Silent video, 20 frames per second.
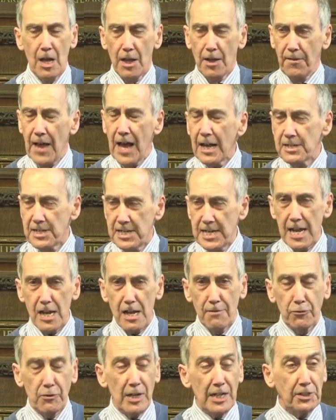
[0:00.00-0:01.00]
That day
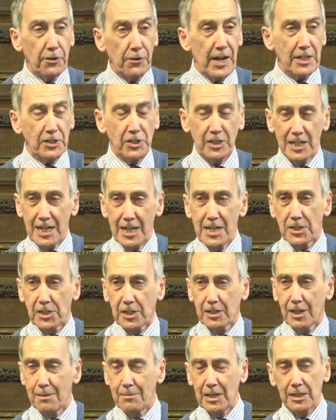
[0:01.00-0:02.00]
of resurrection is
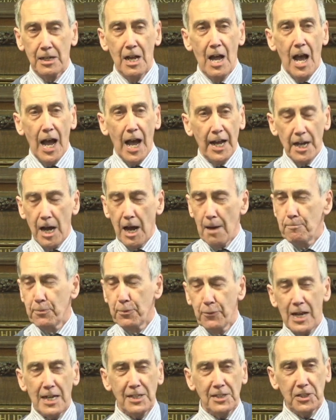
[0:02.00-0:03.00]
coming, and our
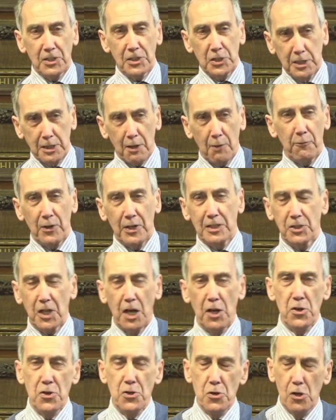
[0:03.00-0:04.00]
present sufferings
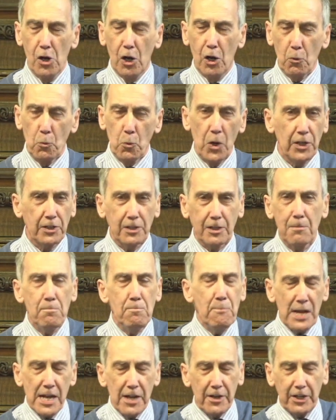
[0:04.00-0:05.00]
are not worth
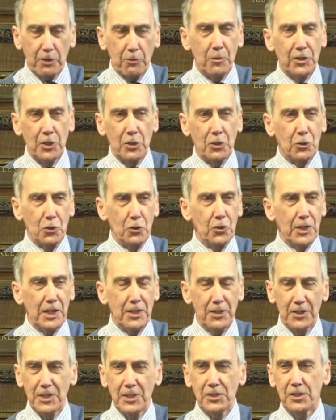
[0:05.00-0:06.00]
comparing with the glory
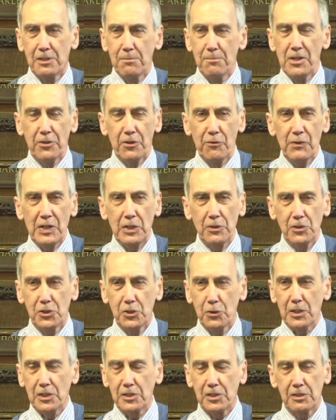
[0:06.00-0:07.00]
that is to be revealed
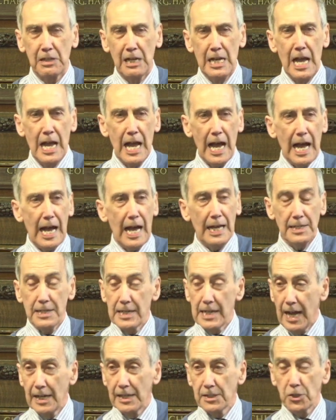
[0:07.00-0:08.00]
to us. And,
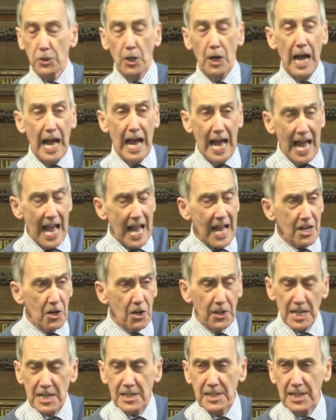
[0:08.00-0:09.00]
and so hang
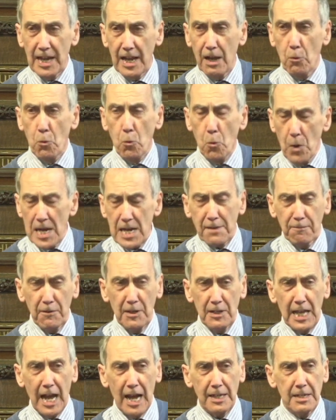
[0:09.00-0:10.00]
on in there, wait for
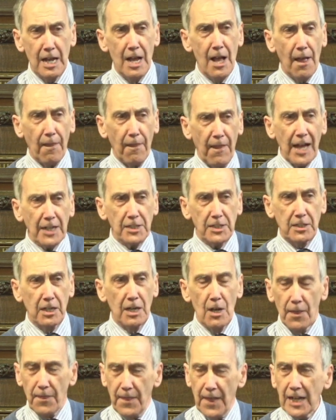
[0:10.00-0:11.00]
that. That's,
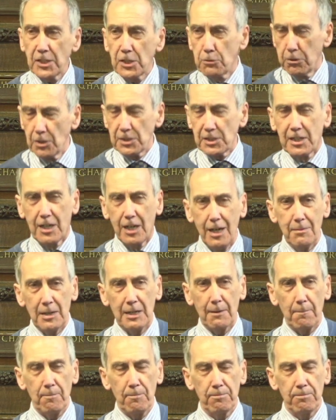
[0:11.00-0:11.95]
that's what's coming.